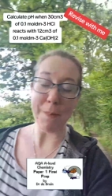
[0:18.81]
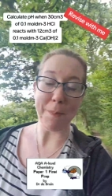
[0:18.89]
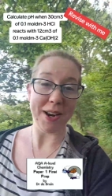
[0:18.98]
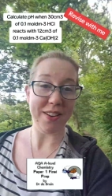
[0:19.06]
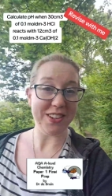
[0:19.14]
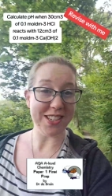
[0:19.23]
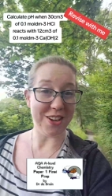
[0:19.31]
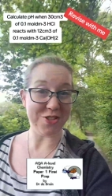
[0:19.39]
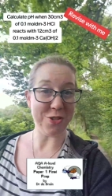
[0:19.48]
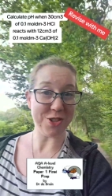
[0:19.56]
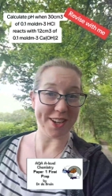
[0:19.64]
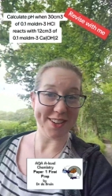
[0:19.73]
but if it's
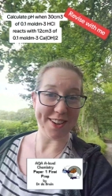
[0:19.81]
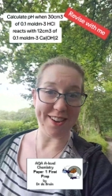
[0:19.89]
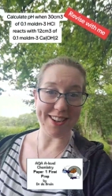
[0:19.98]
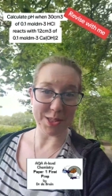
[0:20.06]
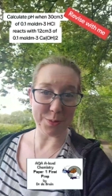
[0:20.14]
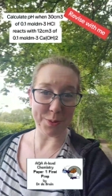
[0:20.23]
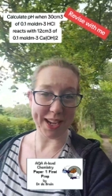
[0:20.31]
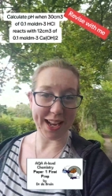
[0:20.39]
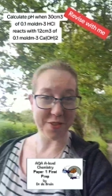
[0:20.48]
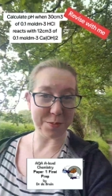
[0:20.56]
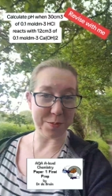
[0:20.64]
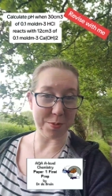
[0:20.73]
hydroxide ions, we're going to
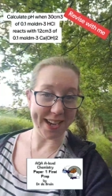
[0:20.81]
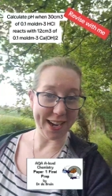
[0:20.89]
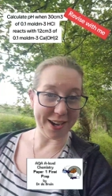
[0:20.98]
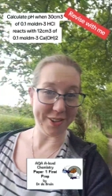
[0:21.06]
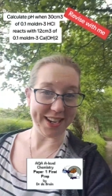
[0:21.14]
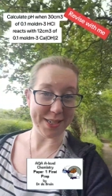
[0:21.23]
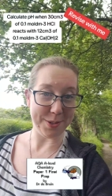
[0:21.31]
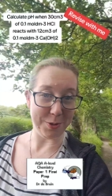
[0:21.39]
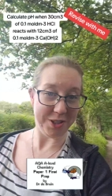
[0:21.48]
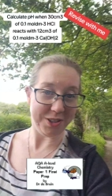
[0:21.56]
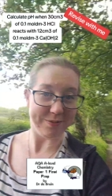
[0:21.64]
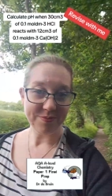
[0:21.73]
have to break out
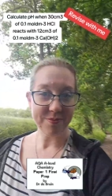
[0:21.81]
KW.